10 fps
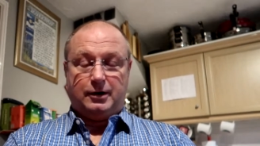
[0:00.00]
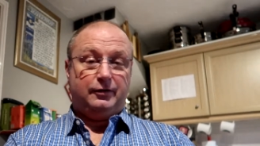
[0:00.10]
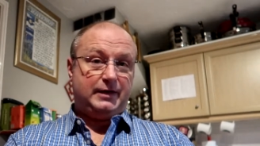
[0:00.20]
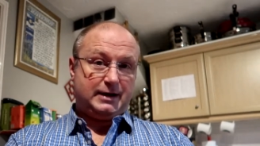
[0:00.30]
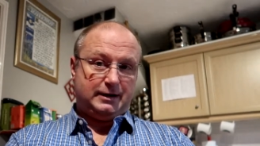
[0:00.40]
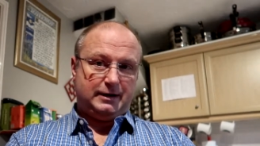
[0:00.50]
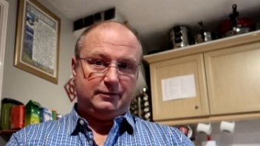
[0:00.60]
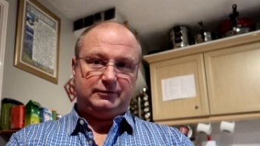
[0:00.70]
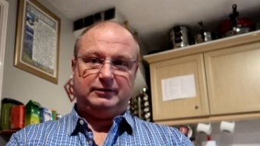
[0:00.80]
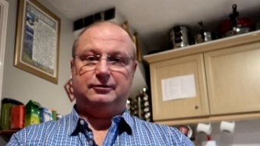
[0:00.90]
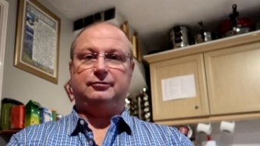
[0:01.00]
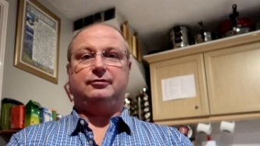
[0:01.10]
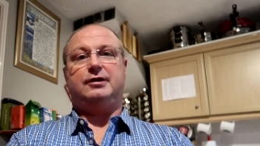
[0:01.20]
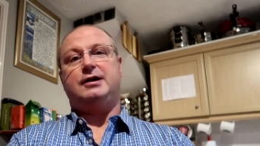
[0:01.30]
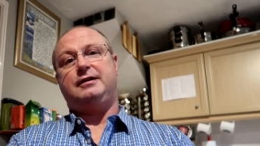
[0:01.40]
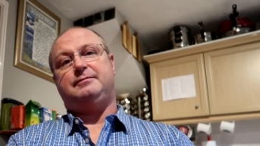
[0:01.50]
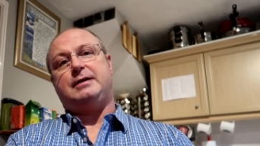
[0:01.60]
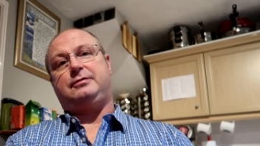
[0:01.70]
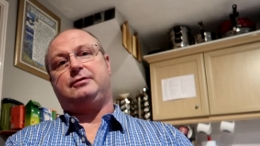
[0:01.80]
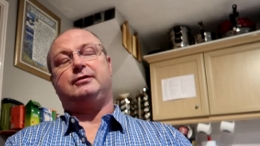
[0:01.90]
On that note, Lorna and I have
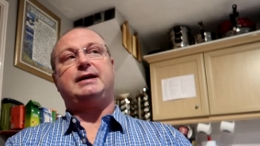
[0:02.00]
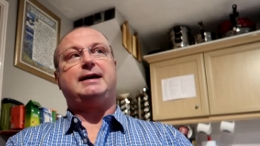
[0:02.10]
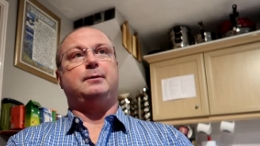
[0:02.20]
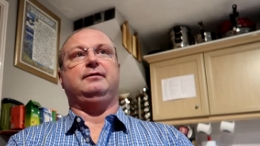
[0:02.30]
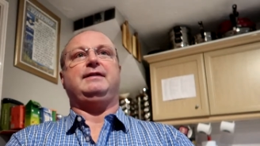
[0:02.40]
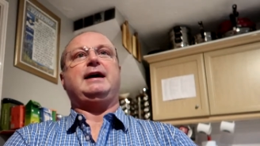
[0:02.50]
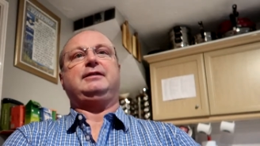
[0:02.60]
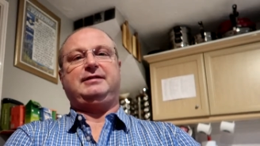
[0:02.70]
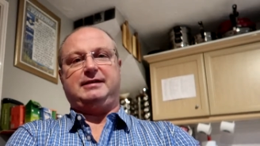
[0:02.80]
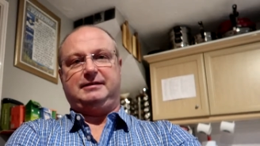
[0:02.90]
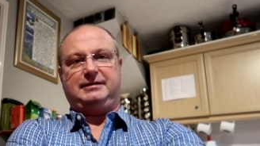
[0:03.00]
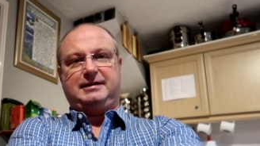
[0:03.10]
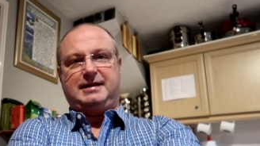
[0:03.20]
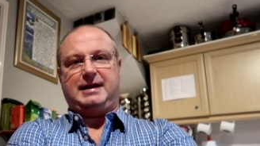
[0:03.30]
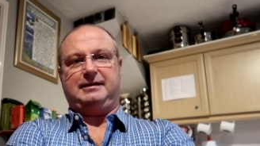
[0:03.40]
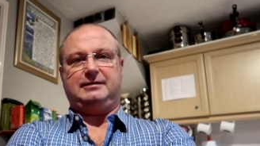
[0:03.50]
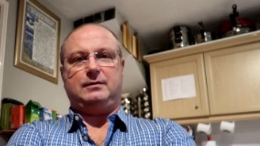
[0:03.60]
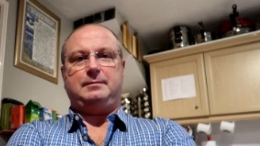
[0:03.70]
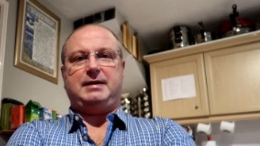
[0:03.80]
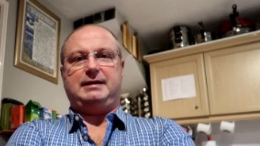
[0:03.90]
both got our vaccines today,
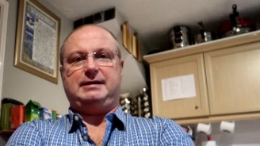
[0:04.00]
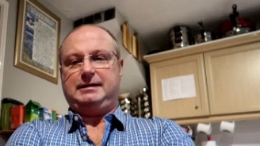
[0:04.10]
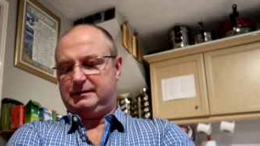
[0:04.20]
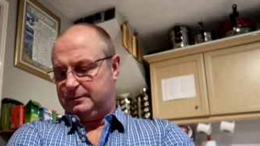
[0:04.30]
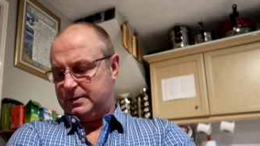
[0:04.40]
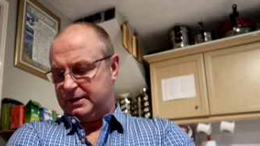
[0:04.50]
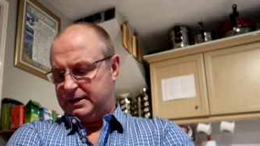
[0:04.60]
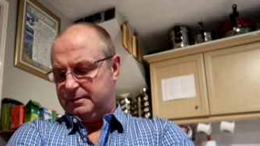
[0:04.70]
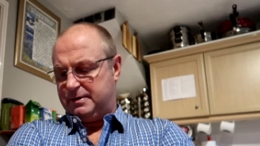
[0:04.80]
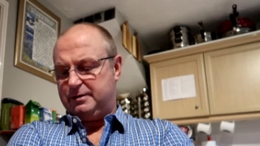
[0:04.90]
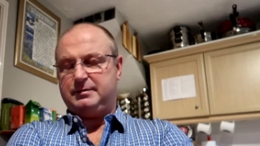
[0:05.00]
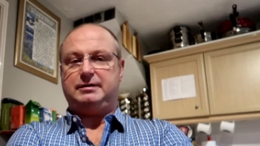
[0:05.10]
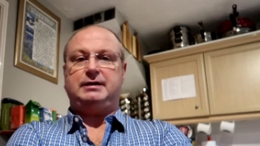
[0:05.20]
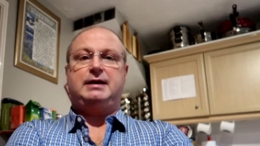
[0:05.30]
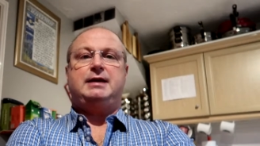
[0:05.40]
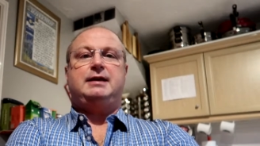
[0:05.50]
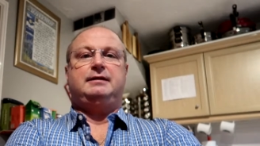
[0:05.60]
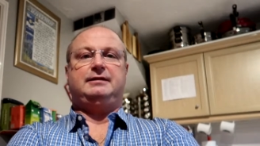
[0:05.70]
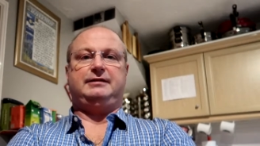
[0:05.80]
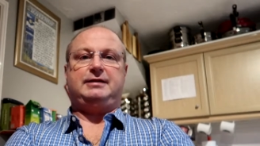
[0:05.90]
so I'm heading into work in a moment
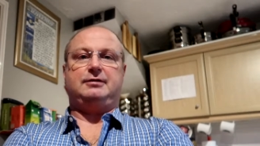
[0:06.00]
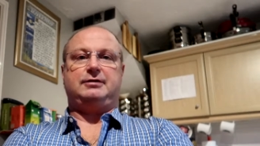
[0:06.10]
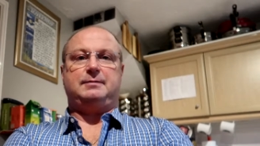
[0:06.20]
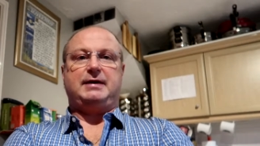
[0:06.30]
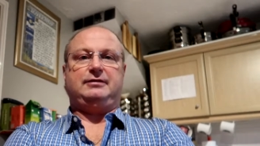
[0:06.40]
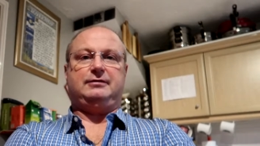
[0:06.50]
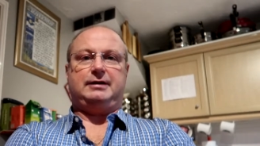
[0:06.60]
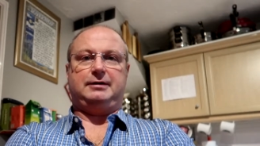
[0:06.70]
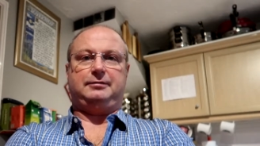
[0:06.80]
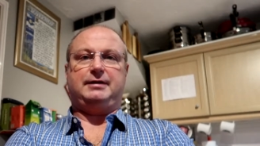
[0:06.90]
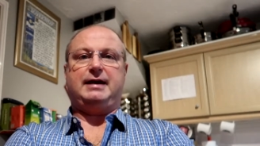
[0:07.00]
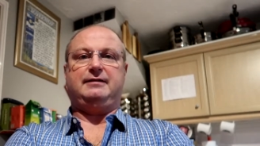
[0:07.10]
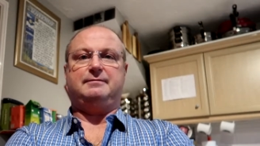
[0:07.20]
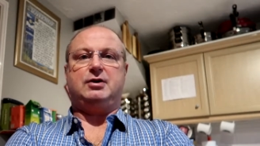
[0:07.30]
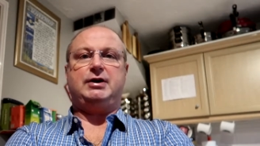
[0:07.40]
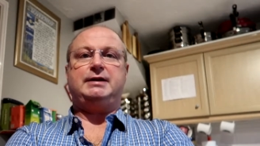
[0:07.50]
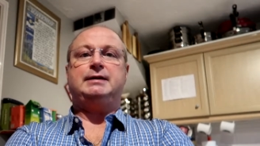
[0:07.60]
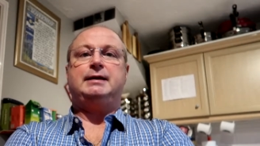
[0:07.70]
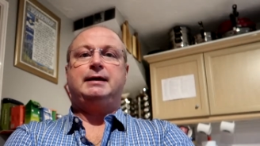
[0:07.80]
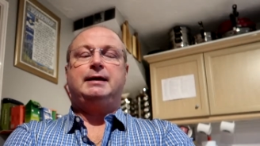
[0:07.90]
to see occupational health to have
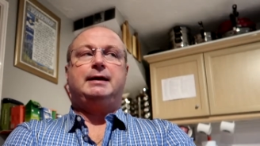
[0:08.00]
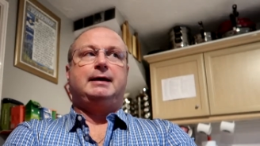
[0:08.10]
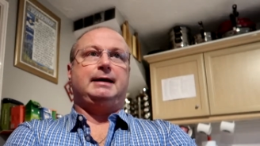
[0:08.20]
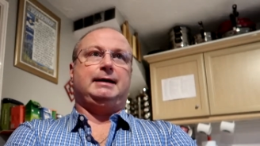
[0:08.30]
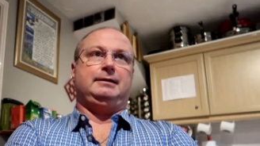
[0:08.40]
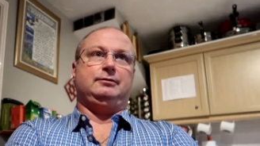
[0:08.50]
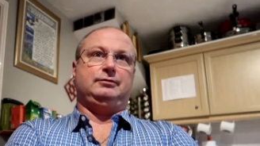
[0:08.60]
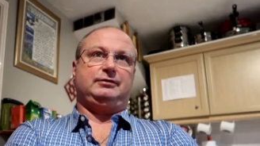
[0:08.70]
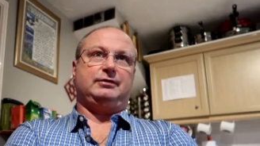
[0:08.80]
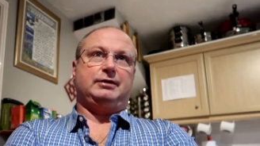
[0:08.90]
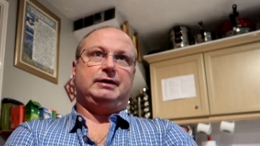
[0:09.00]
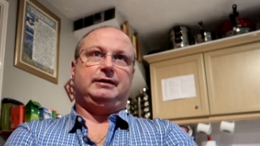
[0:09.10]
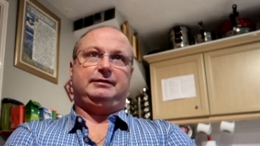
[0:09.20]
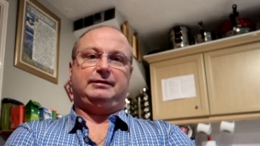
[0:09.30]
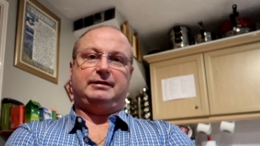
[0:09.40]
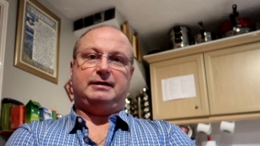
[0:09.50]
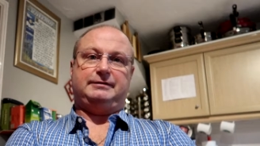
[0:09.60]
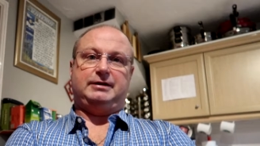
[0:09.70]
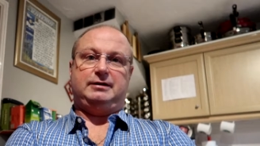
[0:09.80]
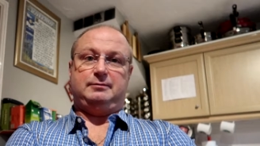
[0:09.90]
mine, and Lorna's got hers this
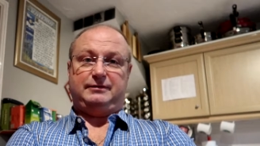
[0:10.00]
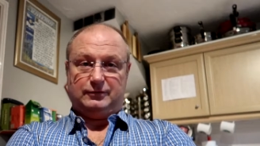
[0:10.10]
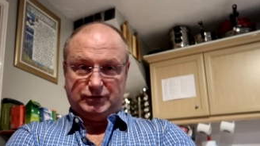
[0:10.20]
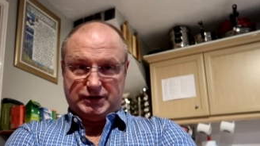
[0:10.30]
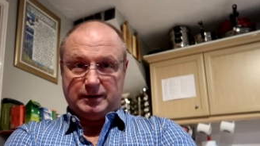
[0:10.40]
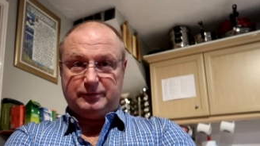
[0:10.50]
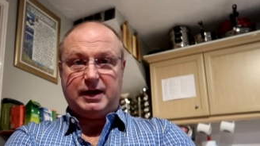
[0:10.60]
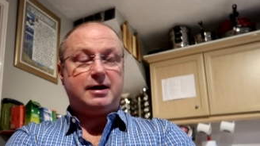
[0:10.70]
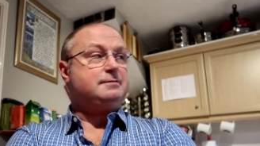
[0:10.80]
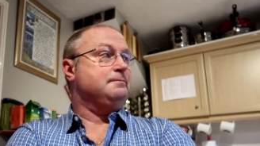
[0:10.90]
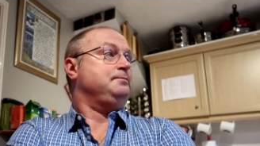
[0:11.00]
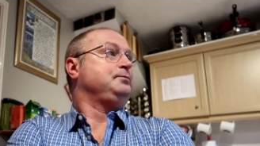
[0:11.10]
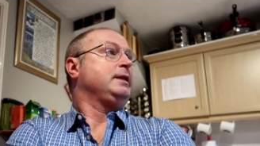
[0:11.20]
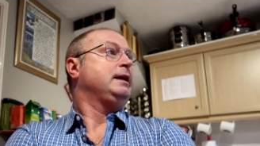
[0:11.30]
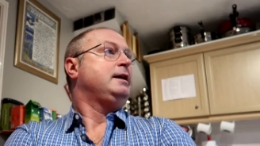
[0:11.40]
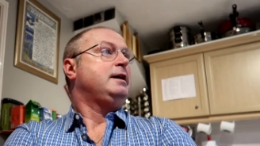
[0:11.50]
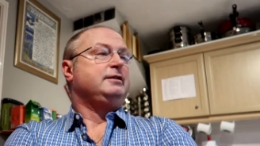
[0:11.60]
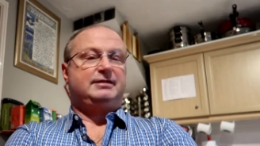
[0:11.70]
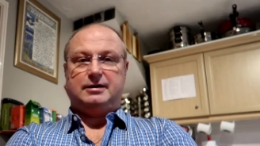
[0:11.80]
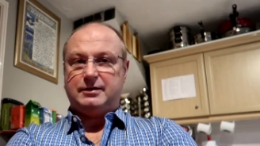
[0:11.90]
afternoon before she comes home.
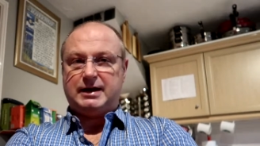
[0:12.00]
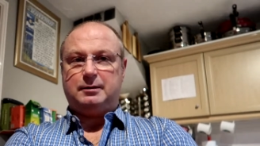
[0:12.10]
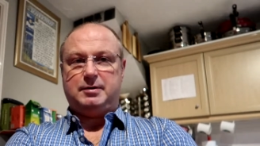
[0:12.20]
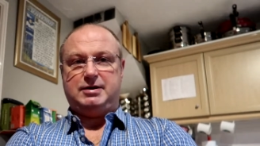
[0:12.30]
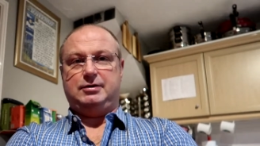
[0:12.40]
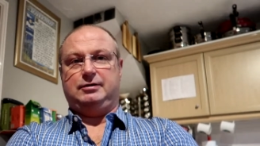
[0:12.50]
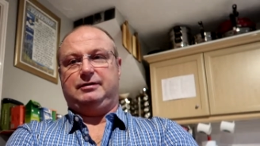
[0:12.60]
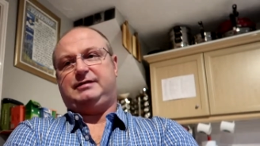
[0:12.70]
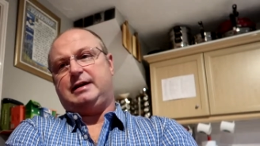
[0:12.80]
So that'll be good.